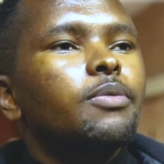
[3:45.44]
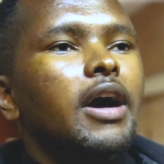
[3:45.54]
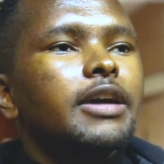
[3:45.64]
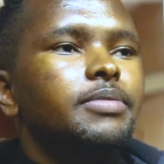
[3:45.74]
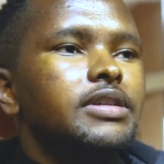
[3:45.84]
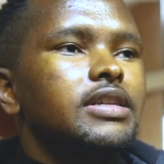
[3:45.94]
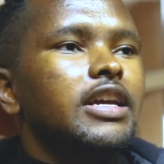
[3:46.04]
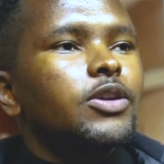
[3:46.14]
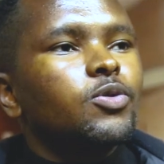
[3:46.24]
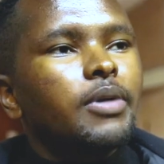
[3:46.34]
We might be
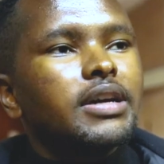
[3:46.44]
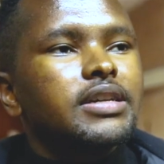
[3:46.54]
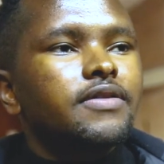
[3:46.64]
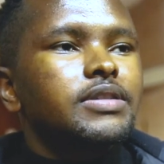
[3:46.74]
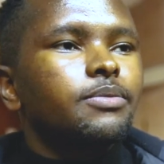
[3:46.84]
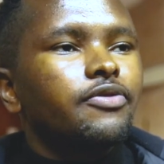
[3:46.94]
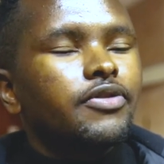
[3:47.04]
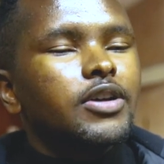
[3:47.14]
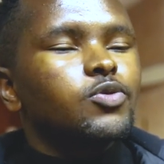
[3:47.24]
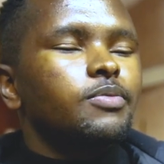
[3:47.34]
scared, we might have some
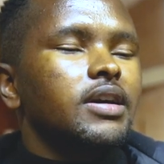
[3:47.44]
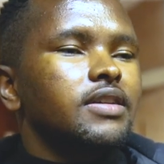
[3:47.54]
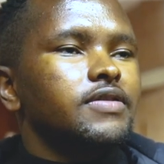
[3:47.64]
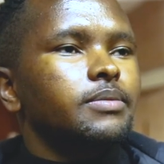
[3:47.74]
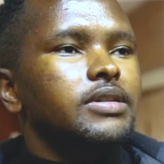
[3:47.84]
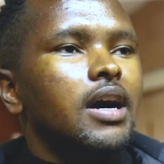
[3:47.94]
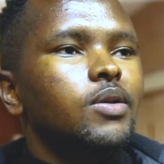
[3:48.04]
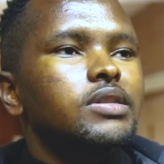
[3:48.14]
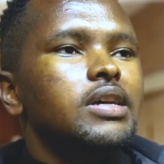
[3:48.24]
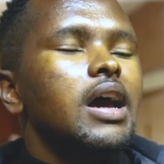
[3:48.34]
fears, we might have some
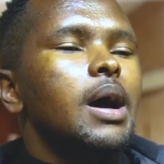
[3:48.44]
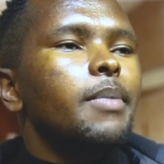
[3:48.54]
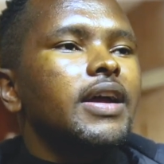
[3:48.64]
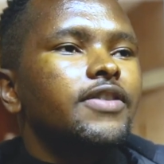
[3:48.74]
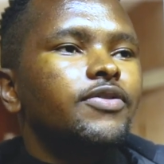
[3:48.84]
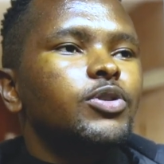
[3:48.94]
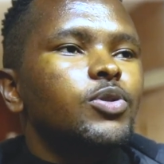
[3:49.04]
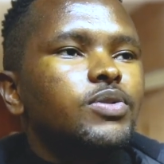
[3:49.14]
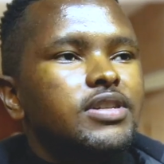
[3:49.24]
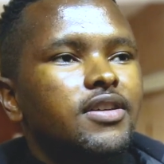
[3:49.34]
doubts, but if you
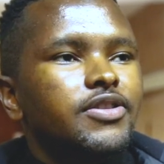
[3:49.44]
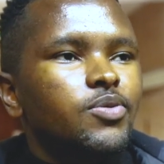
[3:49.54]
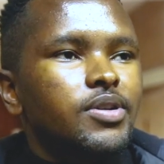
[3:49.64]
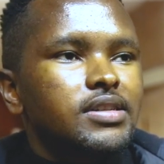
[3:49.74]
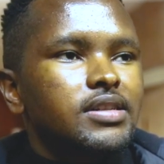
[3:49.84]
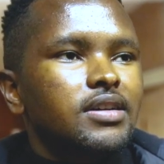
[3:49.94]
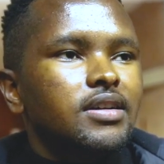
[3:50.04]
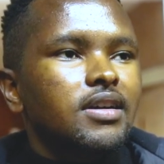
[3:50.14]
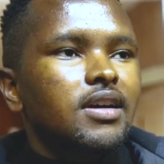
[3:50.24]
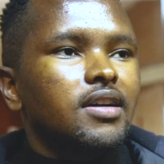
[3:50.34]
don't take the risk,
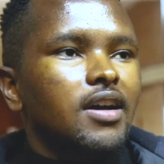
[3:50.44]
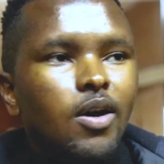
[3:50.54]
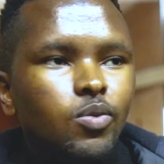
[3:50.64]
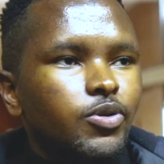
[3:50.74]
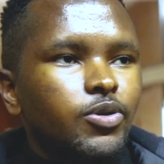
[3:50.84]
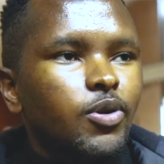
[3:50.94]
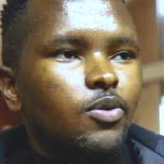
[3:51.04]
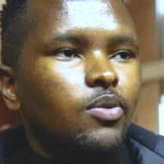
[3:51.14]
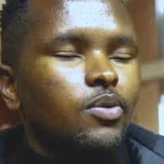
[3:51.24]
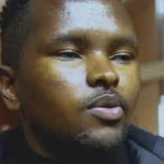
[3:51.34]
how will you
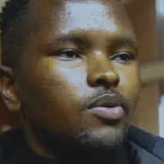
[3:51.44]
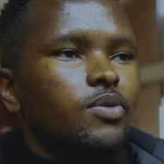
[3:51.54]
know?